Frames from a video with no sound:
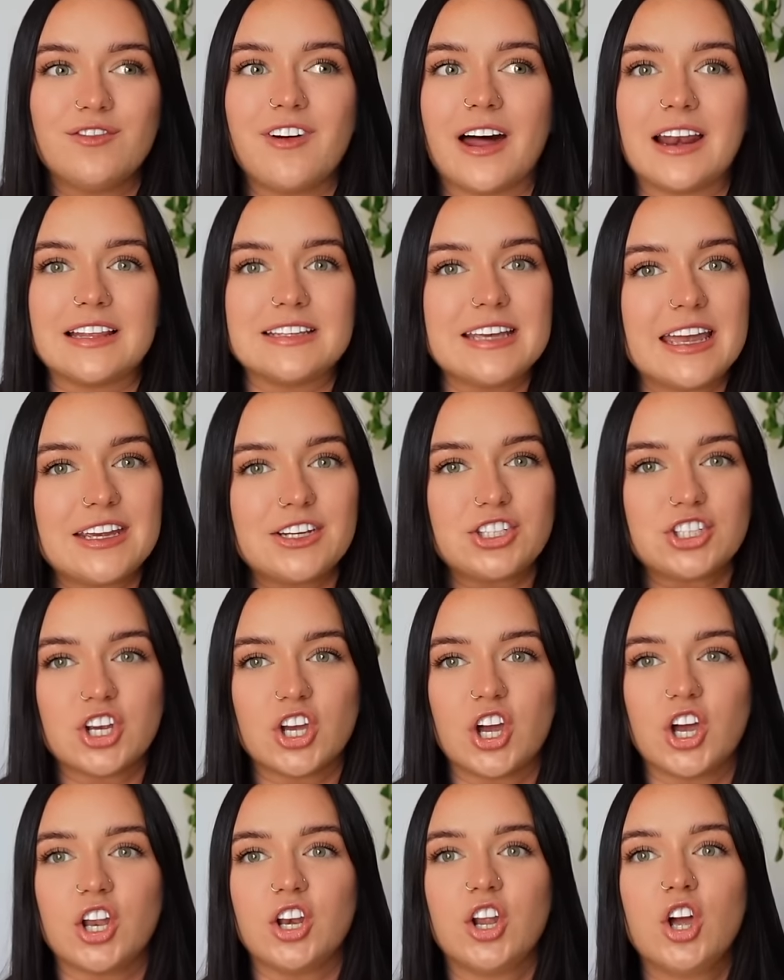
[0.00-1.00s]

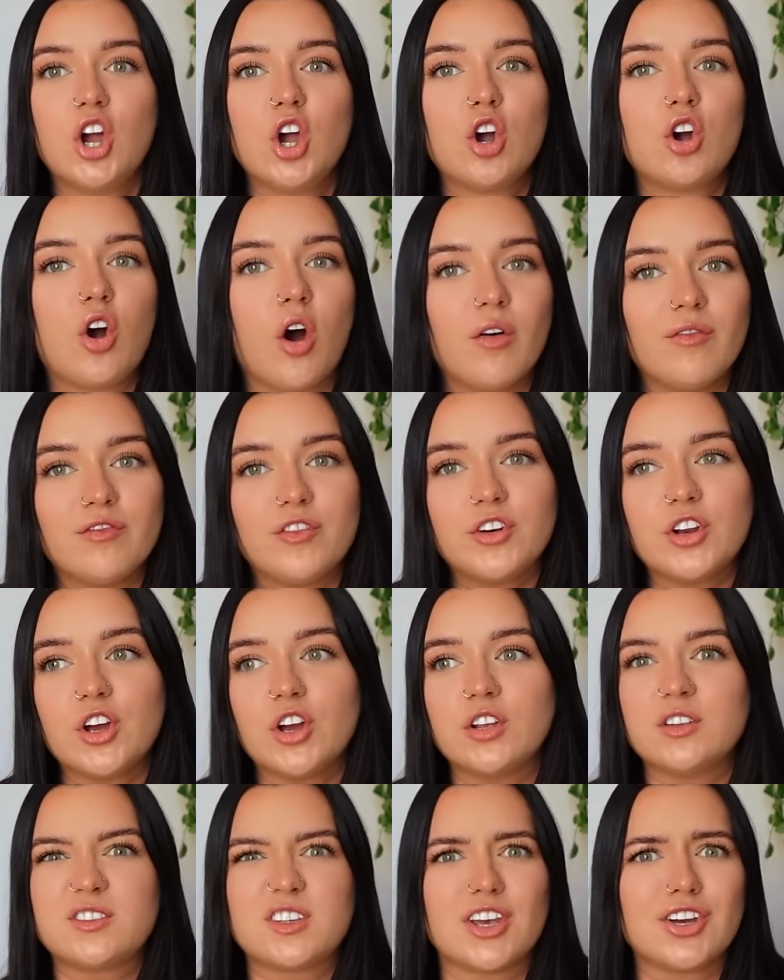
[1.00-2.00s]
validation,
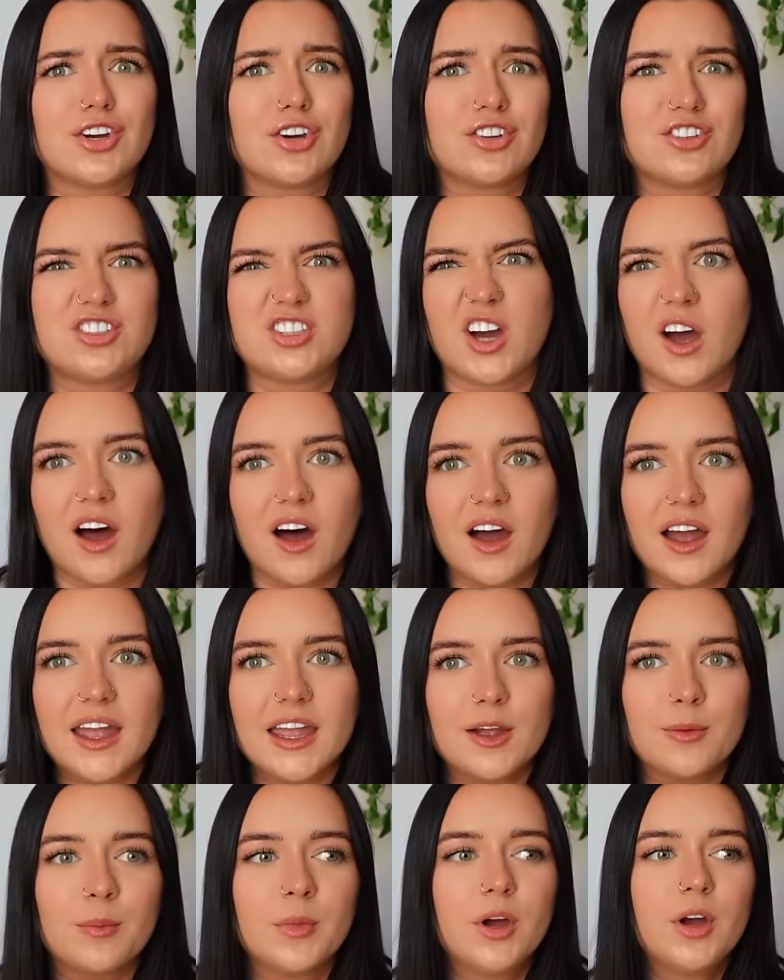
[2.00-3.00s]
confidence, a good
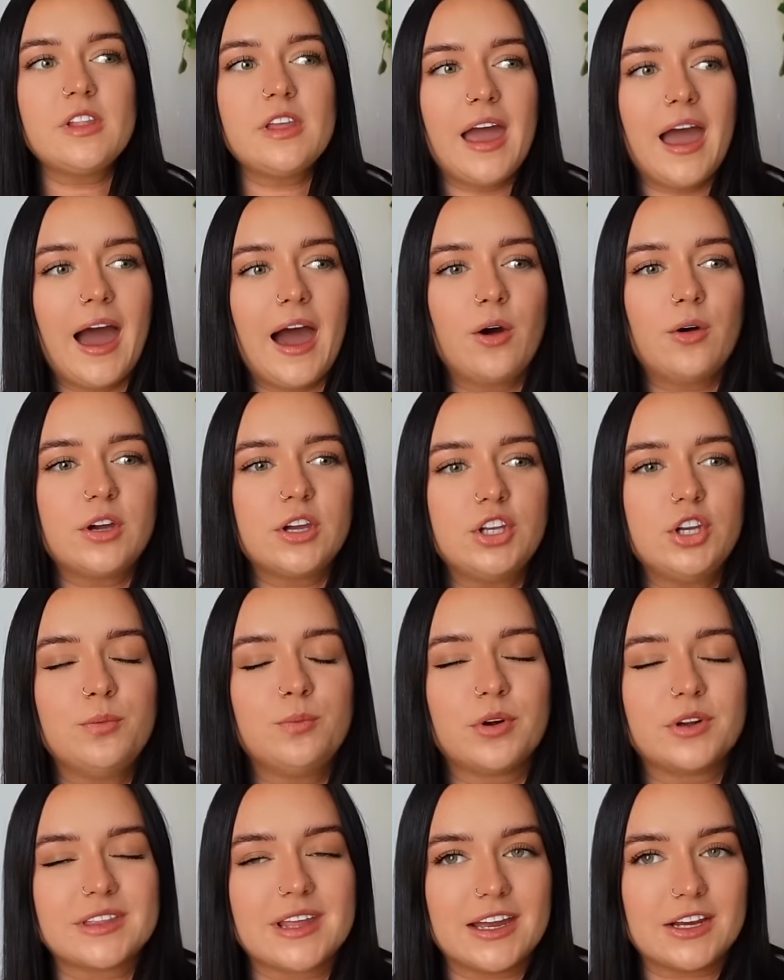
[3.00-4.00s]
time, how can you
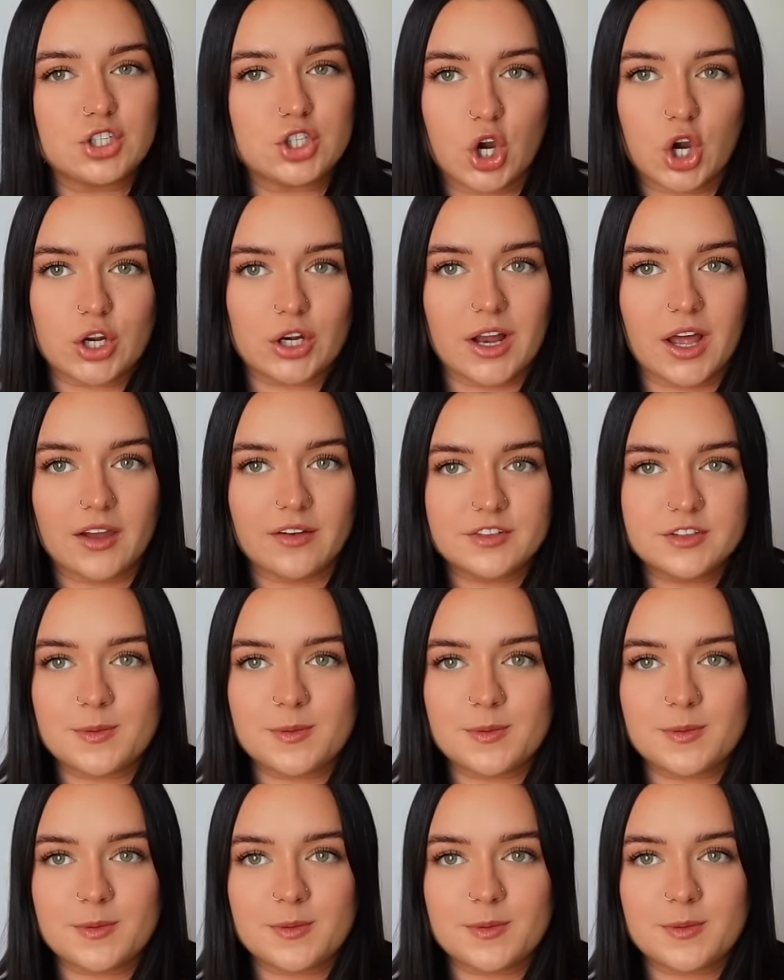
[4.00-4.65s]
bring that into your own life?